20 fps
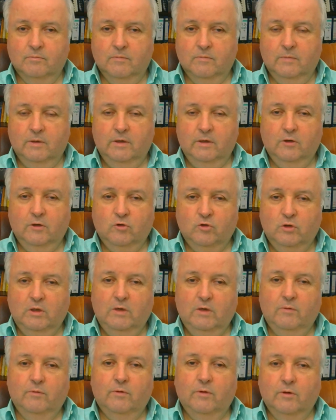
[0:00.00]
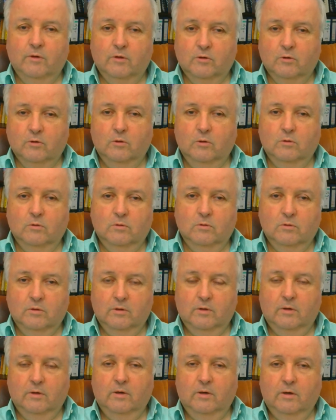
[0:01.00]
He achieved this goal
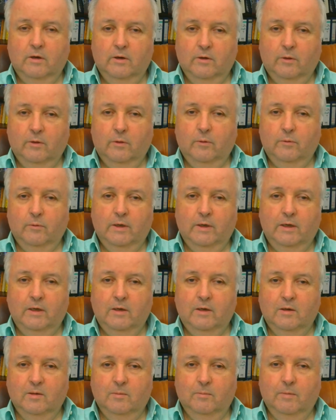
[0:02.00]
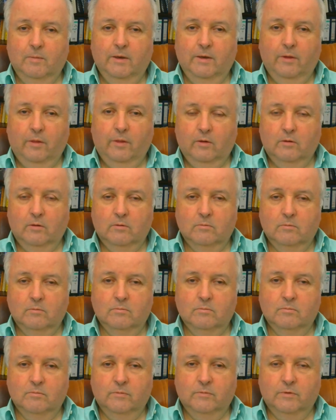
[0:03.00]
3 months
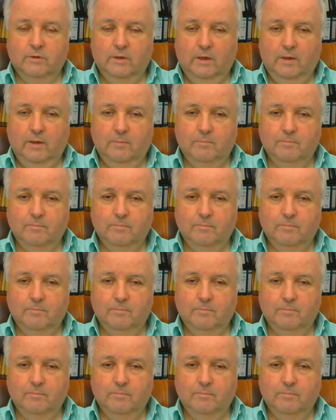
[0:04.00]
time.